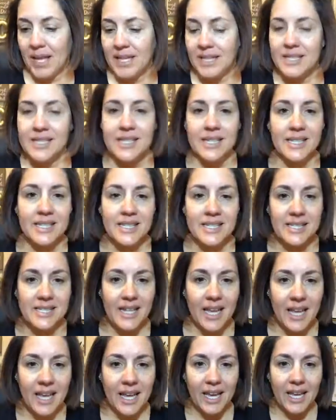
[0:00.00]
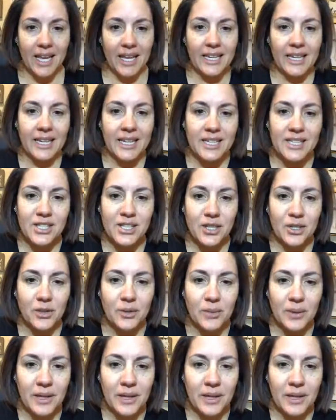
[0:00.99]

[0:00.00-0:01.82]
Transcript: Today I need to